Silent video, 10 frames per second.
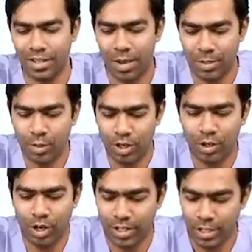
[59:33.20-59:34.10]
I mean, you are
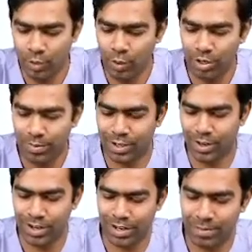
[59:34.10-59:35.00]
calling euvolemic,
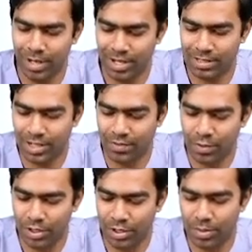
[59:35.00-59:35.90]
all right, but it's
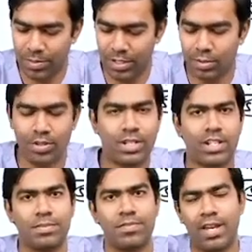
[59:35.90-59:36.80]
confusing me. Many students
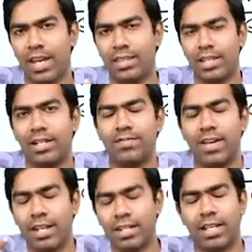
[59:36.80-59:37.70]
ask me where
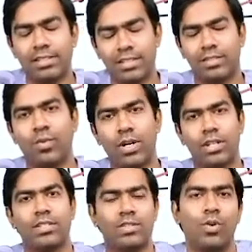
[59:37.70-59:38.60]
that excess water
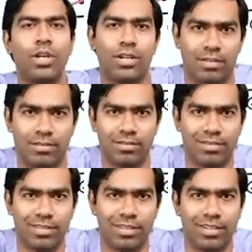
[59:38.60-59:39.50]
is going
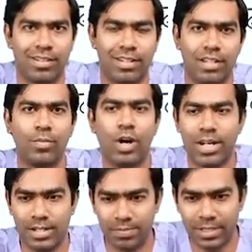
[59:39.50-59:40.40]
in the body.
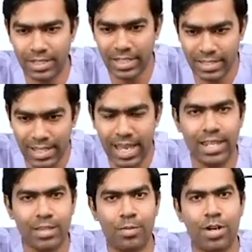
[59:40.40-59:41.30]
It's there in
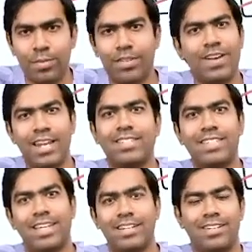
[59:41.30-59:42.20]
the body, but where is
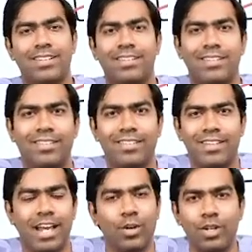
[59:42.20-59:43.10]
there?
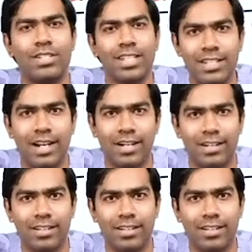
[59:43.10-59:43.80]
I couldn't see that.